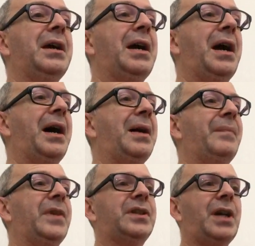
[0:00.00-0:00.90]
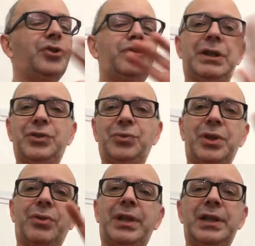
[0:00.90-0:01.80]
The touchscreen's
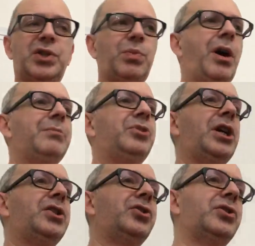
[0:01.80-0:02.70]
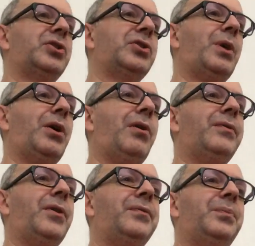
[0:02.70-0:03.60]
also got these swipe gestures as well.
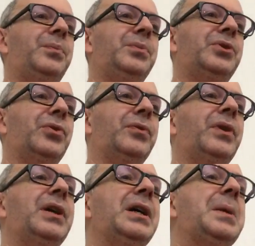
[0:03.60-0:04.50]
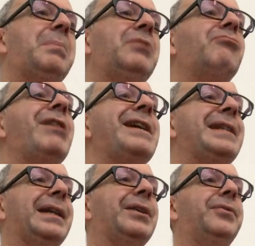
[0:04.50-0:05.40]
I've sort of been
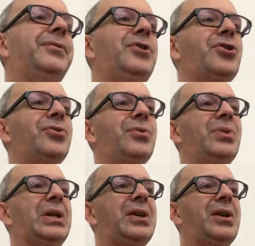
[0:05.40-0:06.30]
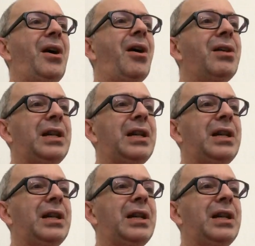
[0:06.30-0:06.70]
reading a few early